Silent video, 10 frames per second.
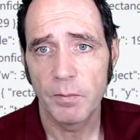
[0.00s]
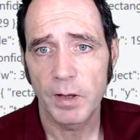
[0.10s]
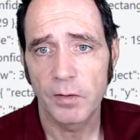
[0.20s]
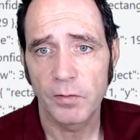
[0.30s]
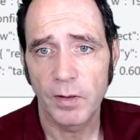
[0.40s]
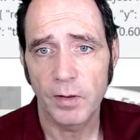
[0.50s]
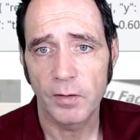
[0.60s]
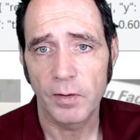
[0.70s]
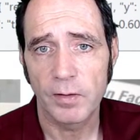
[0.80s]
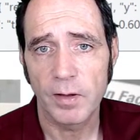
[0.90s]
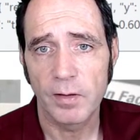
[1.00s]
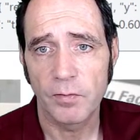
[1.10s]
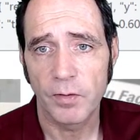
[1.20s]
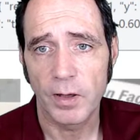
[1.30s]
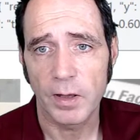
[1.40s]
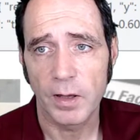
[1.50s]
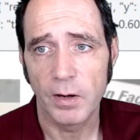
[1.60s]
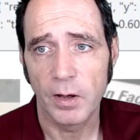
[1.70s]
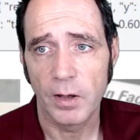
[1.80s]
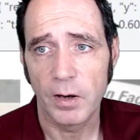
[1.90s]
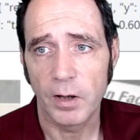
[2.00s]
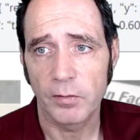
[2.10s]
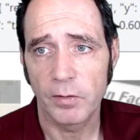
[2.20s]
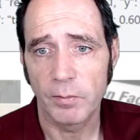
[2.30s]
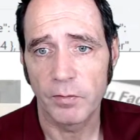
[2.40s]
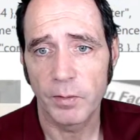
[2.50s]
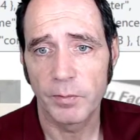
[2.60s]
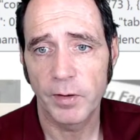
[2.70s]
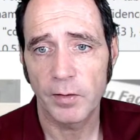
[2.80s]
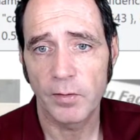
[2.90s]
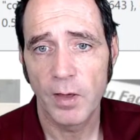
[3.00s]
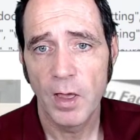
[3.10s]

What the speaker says: we can see that it's identifying a large number of objects.